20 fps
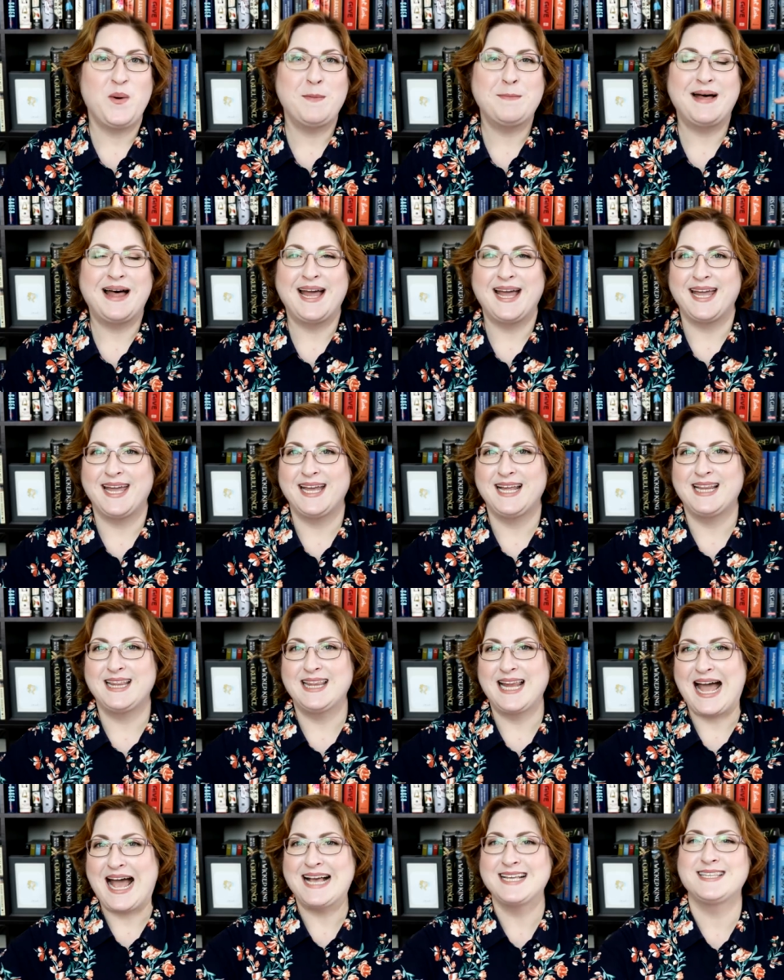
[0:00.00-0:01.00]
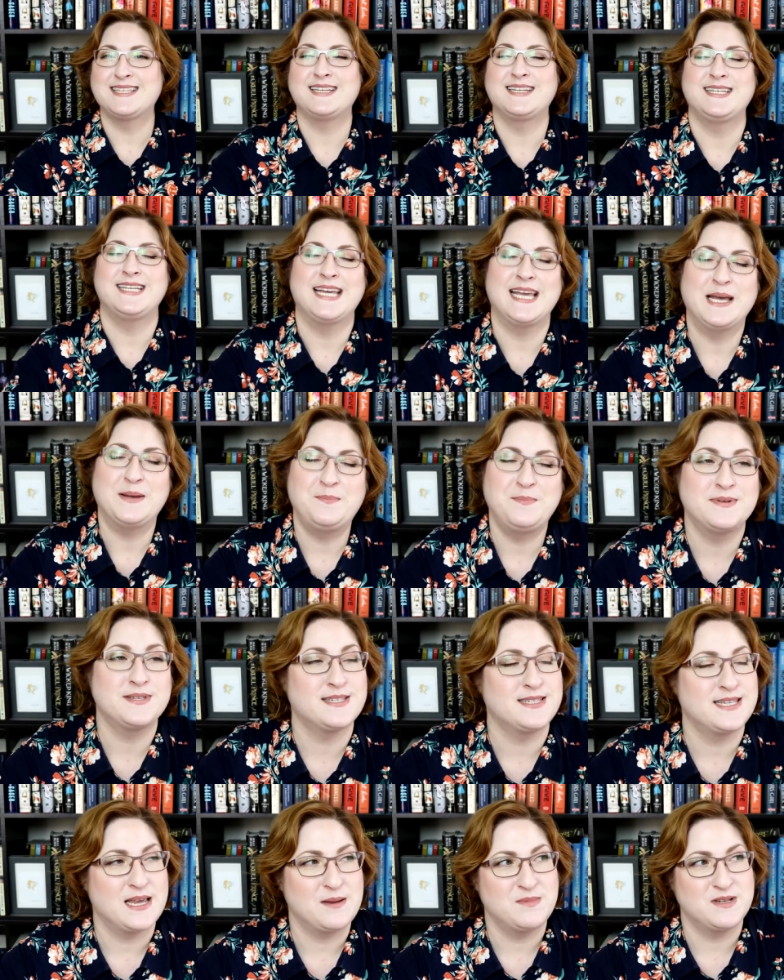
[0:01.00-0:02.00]
my last tip,
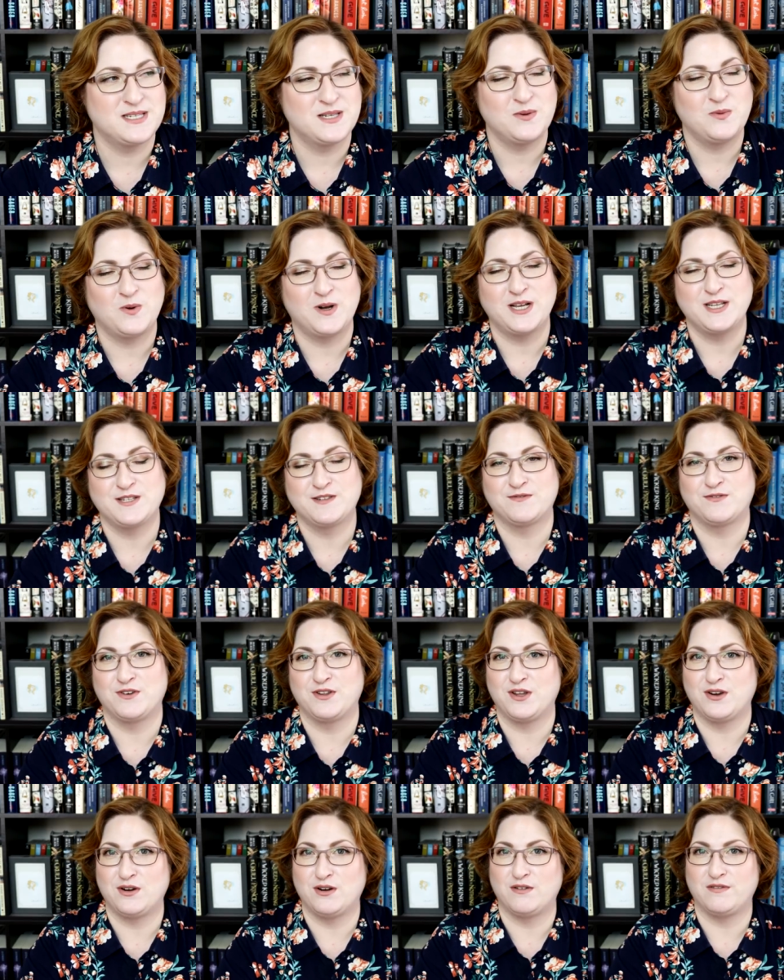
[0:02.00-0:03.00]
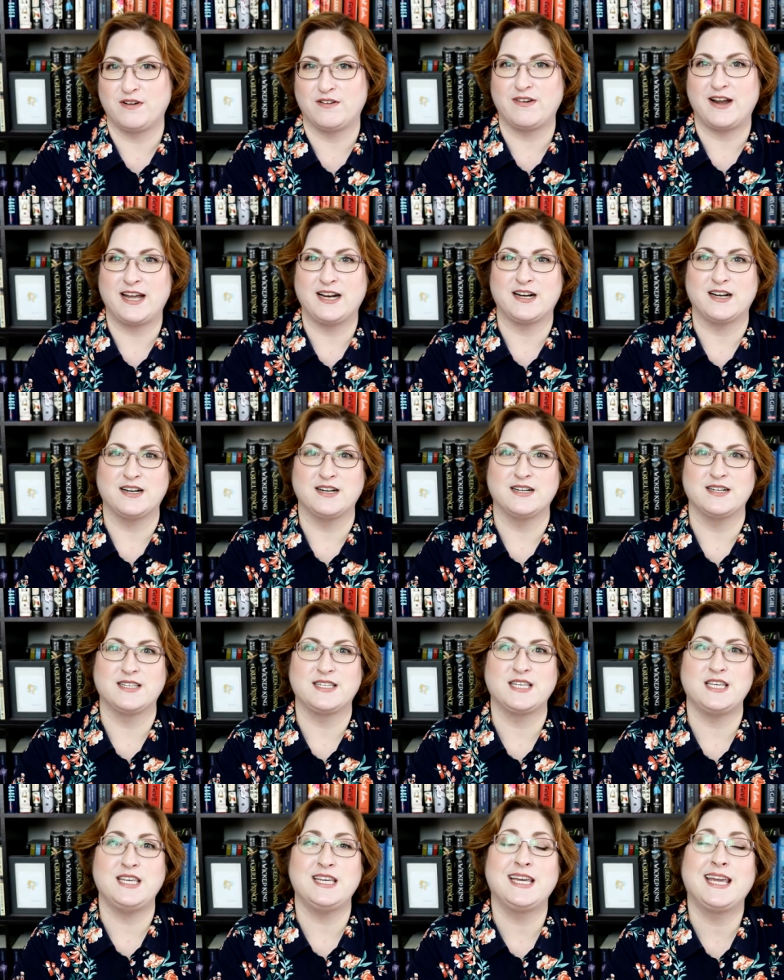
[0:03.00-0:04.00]
same as it was for the
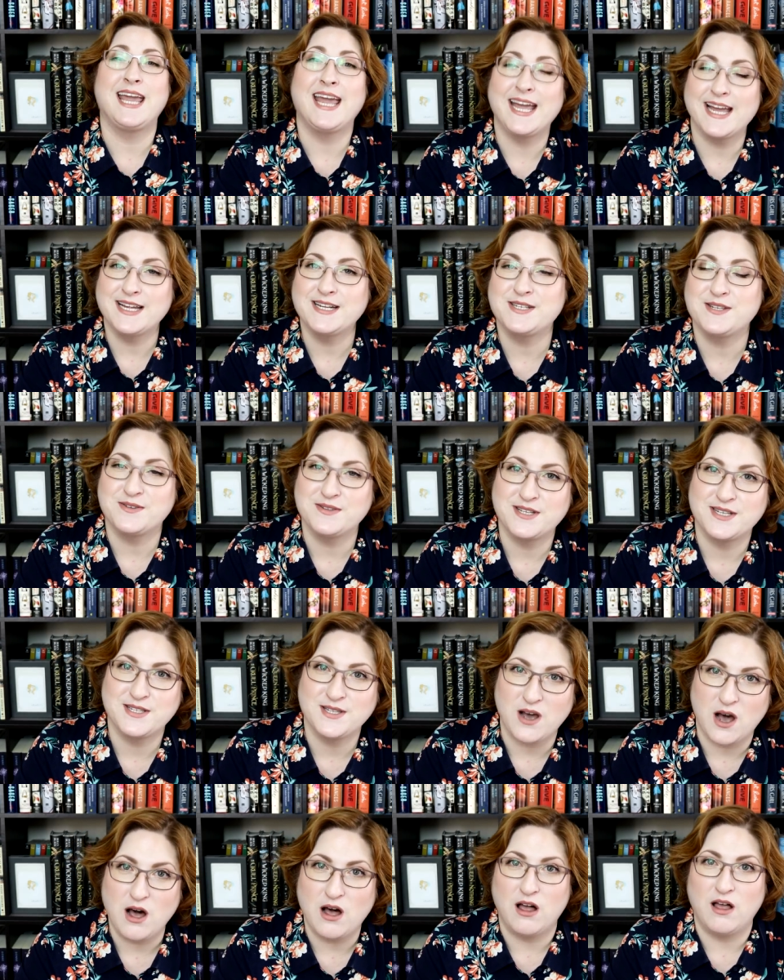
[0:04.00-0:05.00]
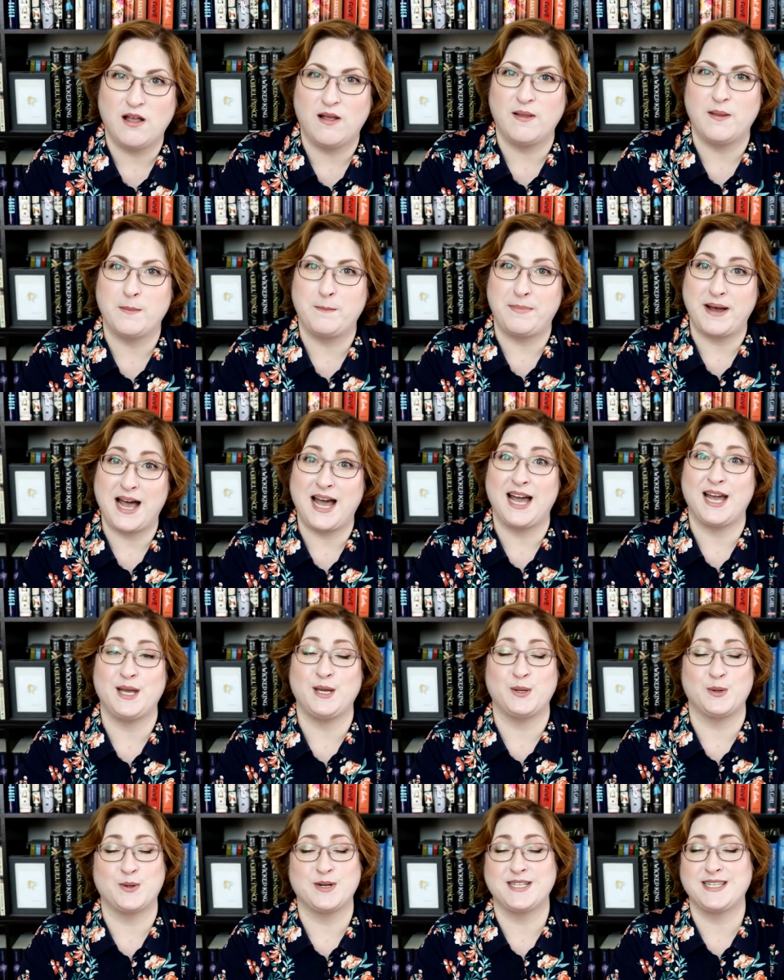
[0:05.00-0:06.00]
overwriters, you can't do this all by
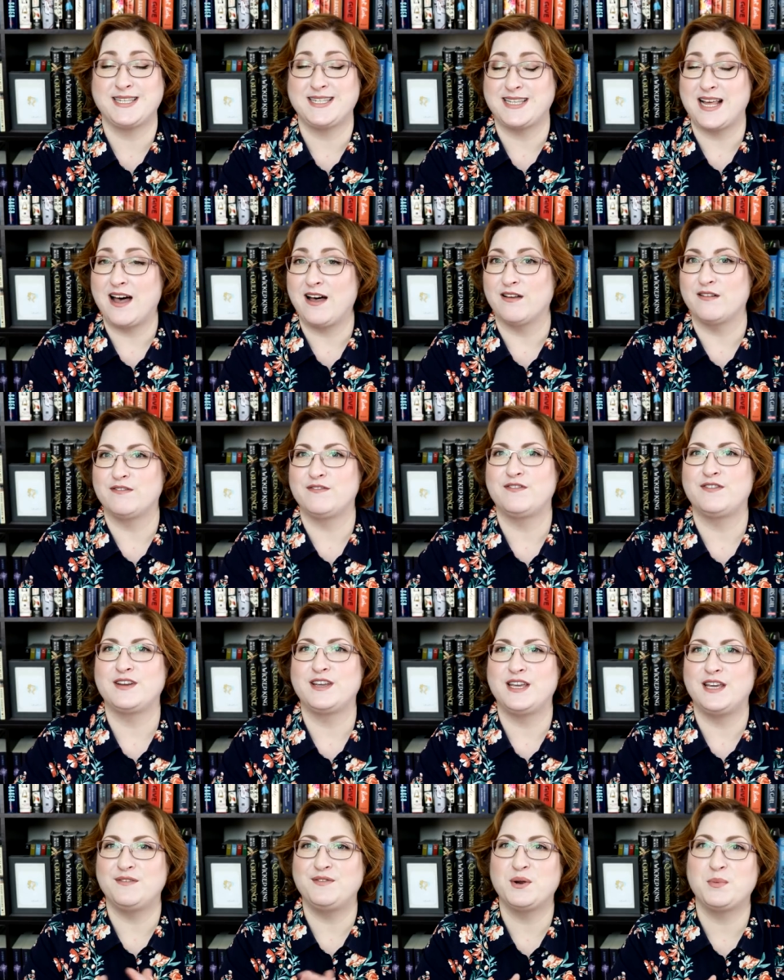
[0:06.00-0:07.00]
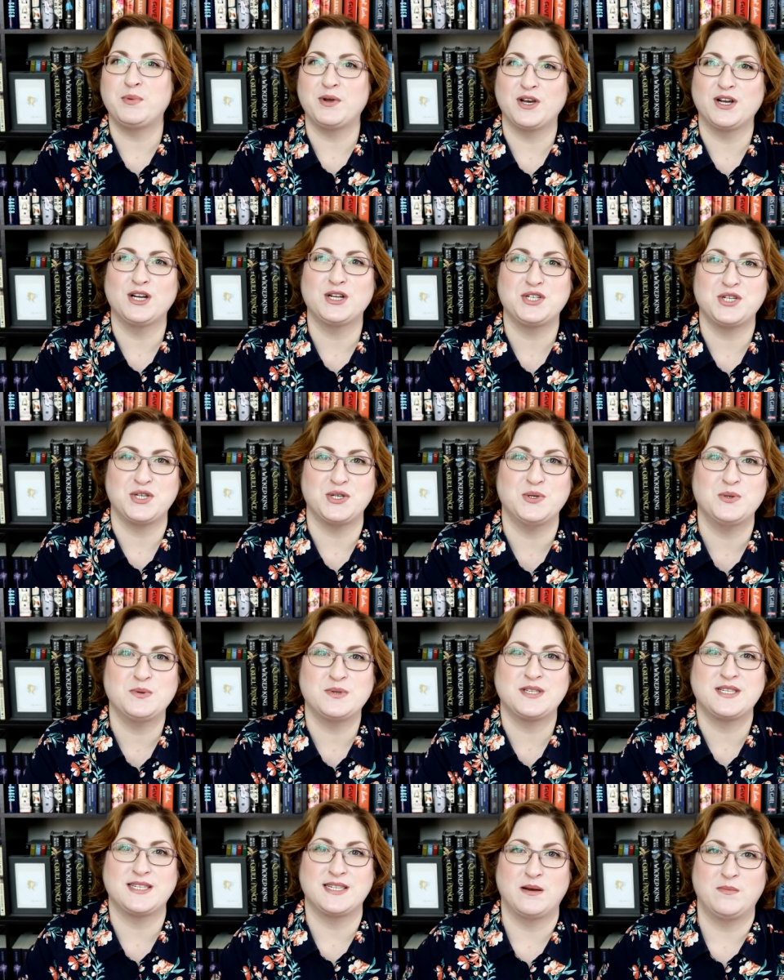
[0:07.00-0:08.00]
yourself. Give your book to
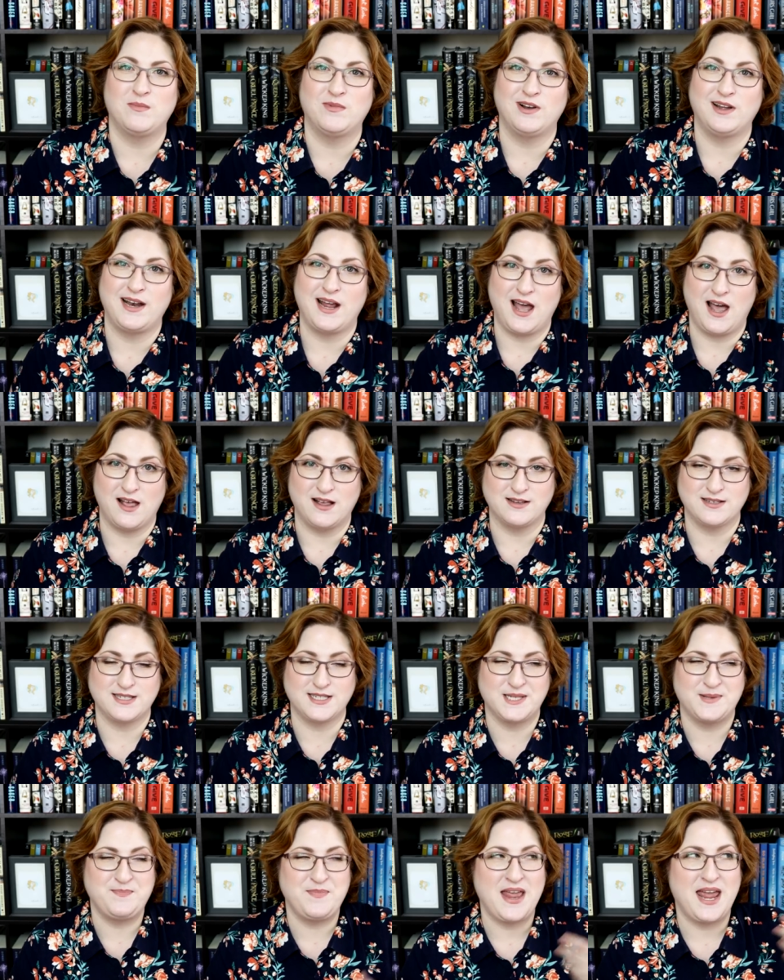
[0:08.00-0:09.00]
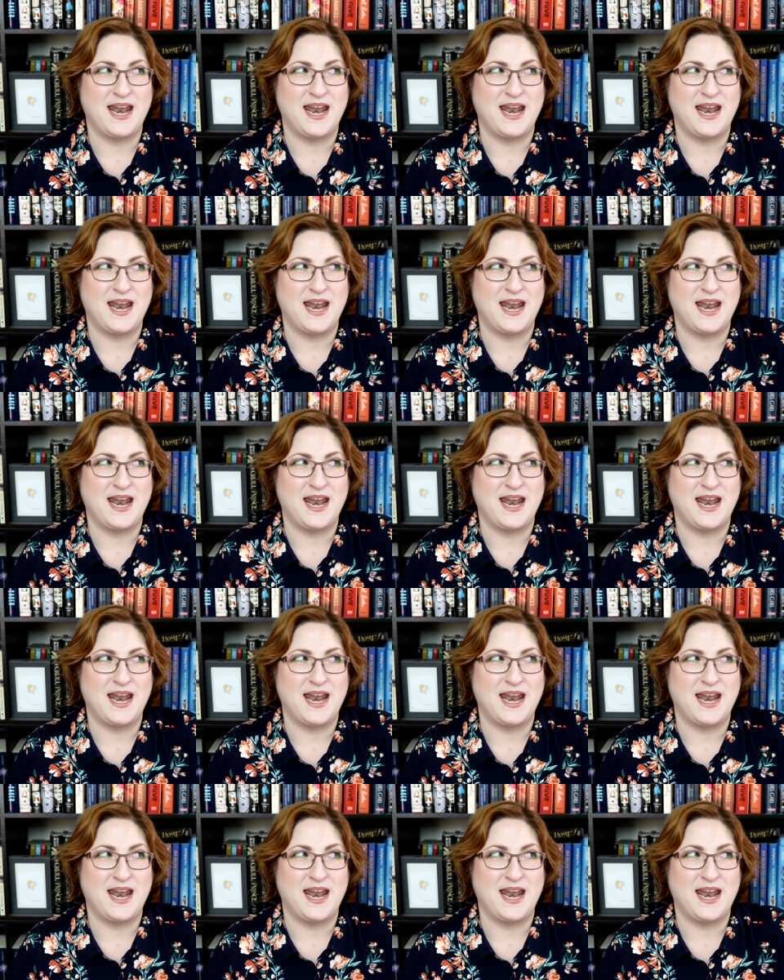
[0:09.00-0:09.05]
someone else.